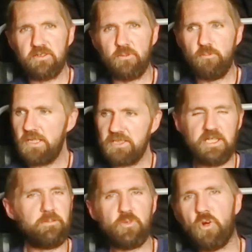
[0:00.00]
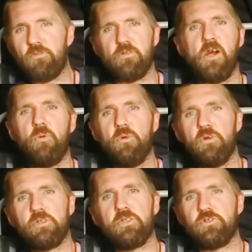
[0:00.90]
me and him go for our
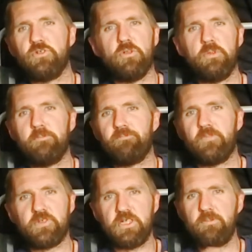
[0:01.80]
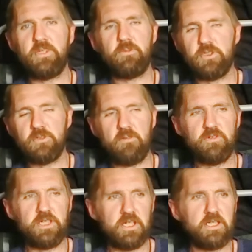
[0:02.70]
walk as normal. The same thing we do every
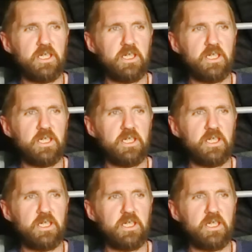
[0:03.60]
day.